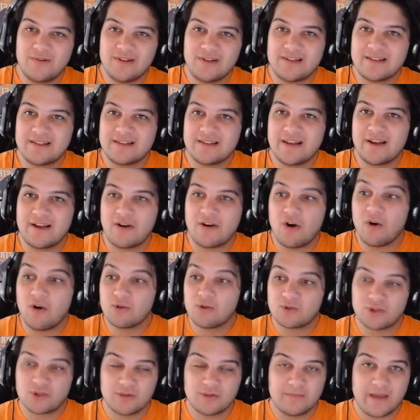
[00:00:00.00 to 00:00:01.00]
units like
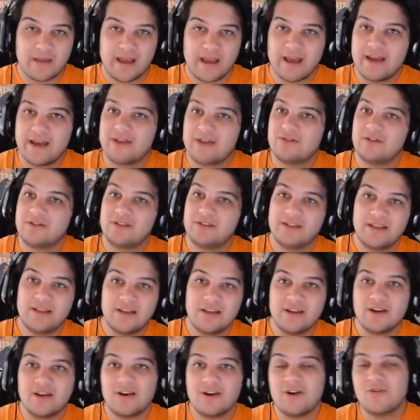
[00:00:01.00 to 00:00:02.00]
Ultraman or
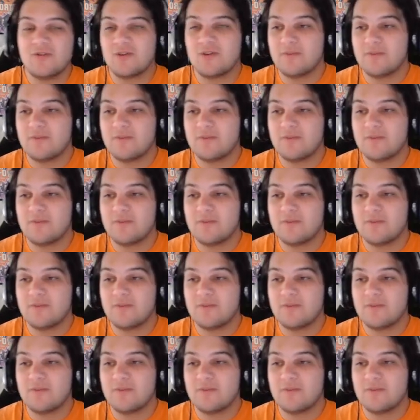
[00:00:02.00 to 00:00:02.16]
Leo